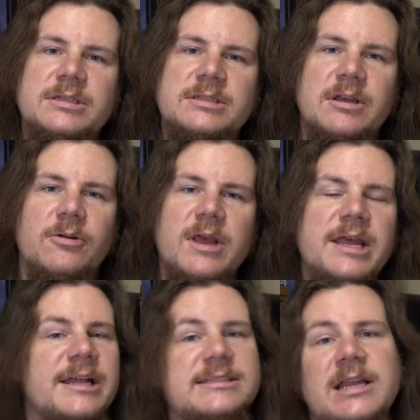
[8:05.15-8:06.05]
So
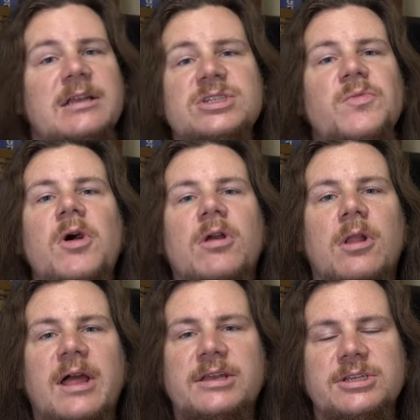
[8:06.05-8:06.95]
it's not a small
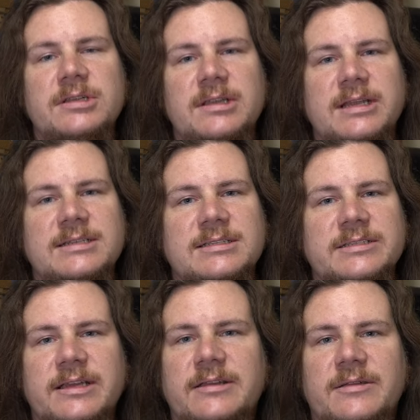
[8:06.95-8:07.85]
collection. That
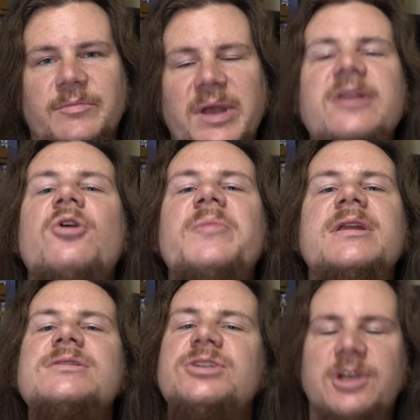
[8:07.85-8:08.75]
is by no
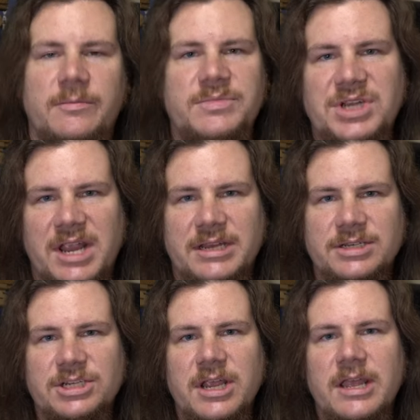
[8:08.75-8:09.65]
means chump
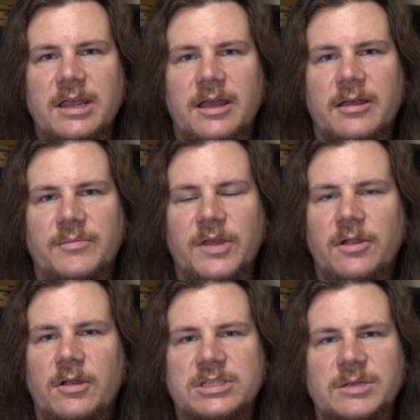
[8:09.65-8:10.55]
change.
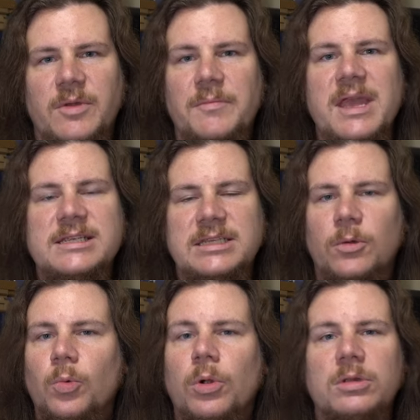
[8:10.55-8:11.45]
There are some
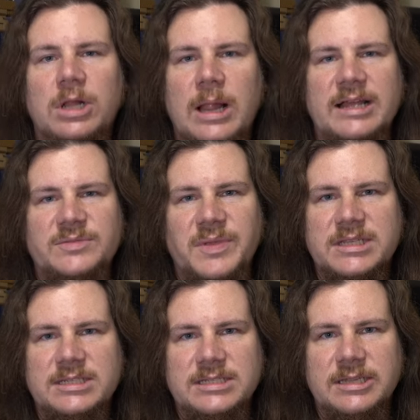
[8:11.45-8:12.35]
amazing world-class
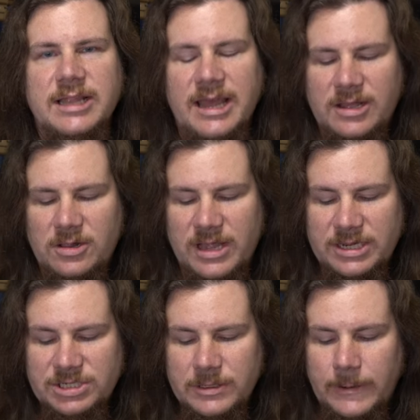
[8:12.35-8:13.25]
pieces in that
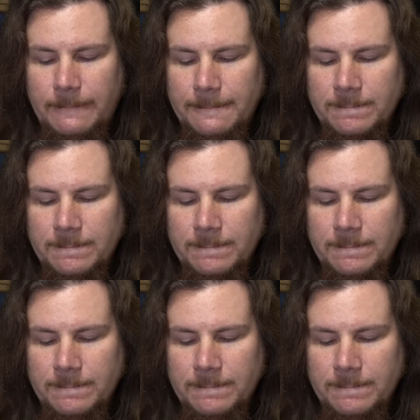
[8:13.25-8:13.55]
collection.